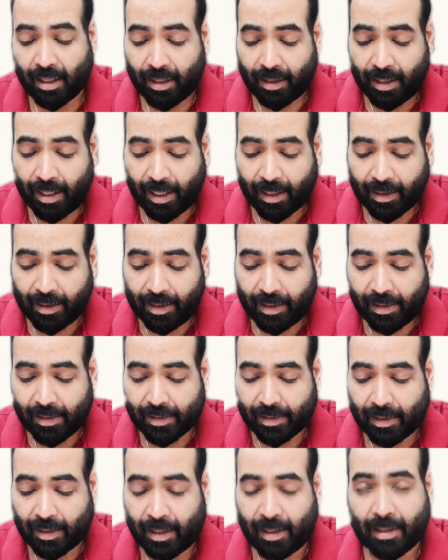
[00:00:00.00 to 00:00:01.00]
that these
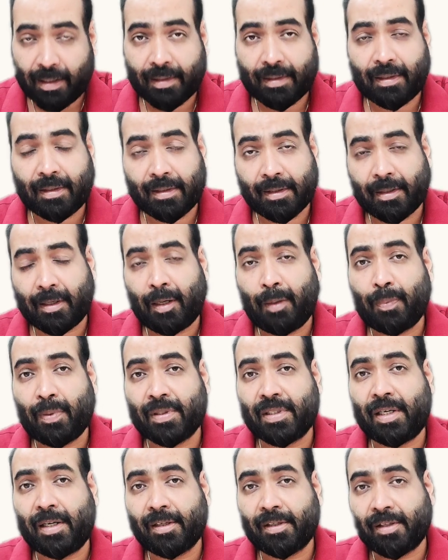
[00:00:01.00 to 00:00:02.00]
current assets
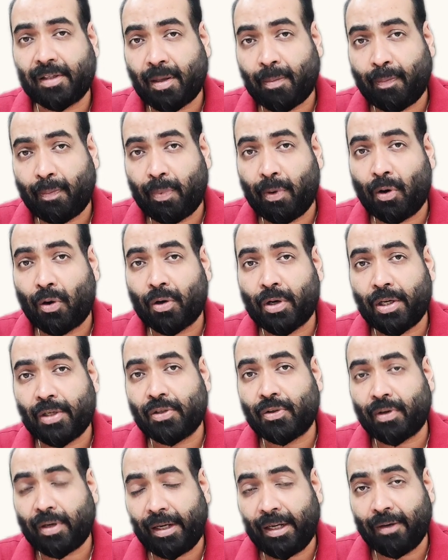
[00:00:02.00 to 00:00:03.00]
represents the
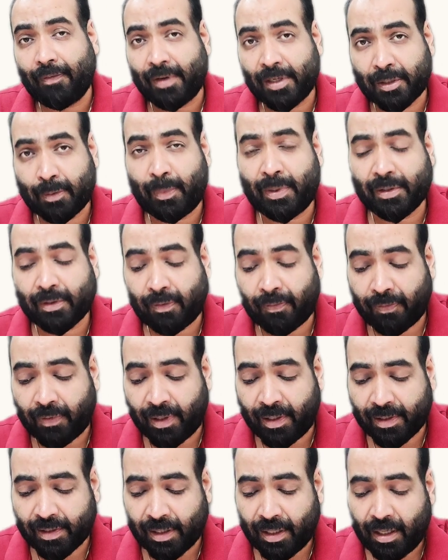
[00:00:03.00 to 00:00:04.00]
blockage or investments of
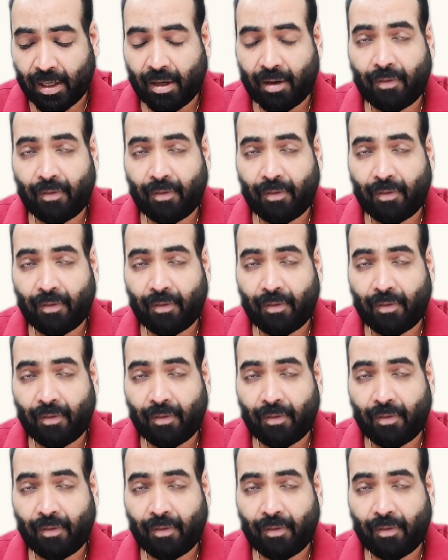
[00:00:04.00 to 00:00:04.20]
funds,